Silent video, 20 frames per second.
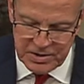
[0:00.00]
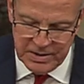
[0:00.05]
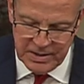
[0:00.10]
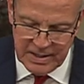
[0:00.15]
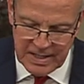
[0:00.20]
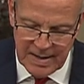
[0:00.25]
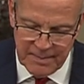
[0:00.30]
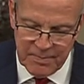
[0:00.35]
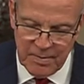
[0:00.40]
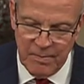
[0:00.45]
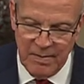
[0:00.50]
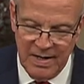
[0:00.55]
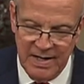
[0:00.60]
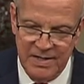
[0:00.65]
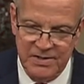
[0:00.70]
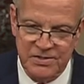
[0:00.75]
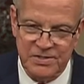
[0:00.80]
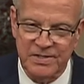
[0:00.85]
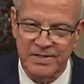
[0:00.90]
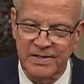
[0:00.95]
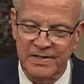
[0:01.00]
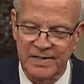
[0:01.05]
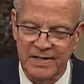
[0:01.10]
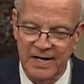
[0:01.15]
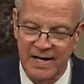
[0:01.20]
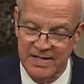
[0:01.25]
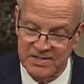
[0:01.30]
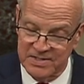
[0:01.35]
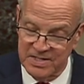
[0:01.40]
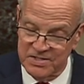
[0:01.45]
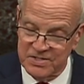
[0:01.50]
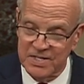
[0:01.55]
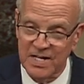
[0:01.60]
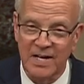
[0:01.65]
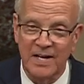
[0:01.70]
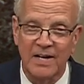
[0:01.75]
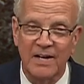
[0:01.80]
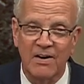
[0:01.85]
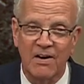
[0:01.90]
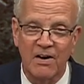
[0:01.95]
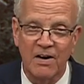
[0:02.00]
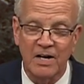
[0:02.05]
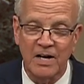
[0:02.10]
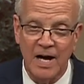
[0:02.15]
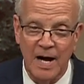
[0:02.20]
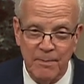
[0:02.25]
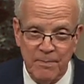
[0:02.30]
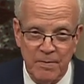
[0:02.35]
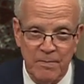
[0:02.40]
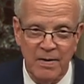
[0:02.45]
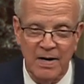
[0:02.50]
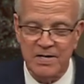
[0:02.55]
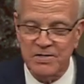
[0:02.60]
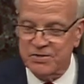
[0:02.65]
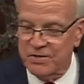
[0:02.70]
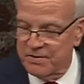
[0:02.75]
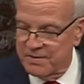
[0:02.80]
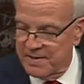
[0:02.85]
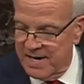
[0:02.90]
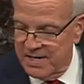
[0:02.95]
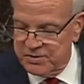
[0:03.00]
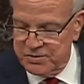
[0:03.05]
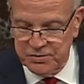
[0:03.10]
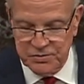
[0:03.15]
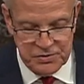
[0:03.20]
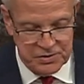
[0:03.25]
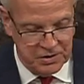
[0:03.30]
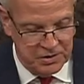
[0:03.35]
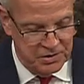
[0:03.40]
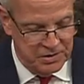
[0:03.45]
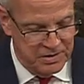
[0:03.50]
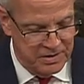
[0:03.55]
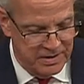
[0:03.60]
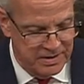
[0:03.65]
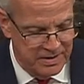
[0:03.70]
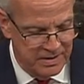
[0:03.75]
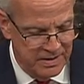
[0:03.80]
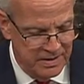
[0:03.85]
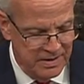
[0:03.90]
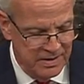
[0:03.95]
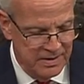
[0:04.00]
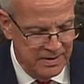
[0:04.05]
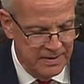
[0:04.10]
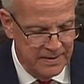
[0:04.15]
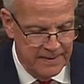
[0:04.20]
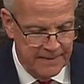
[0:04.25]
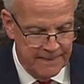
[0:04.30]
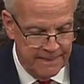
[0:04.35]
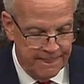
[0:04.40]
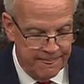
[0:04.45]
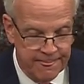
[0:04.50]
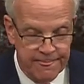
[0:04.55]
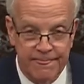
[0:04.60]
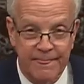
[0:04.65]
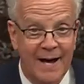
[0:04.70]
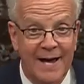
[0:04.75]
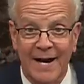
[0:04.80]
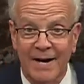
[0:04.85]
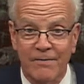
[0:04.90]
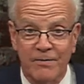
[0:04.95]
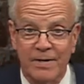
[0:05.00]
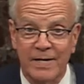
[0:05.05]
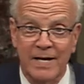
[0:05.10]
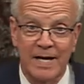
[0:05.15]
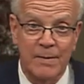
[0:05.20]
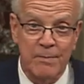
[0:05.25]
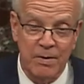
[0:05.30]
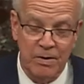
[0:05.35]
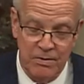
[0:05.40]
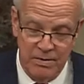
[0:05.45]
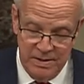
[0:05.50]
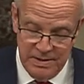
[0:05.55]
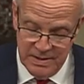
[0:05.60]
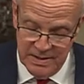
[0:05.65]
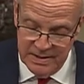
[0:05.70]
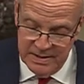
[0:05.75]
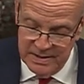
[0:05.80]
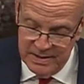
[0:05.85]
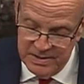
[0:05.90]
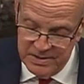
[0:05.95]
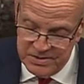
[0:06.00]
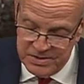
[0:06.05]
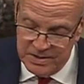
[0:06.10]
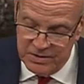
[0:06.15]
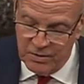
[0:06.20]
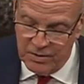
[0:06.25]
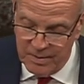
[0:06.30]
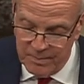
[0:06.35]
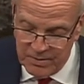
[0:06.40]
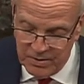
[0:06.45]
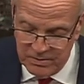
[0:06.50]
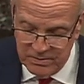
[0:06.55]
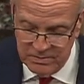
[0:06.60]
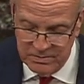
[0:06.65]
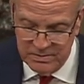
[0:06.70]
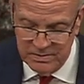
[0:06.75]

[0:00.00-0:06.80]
compromised, as I say, compromised our national security. Not every immigrant is a criminal,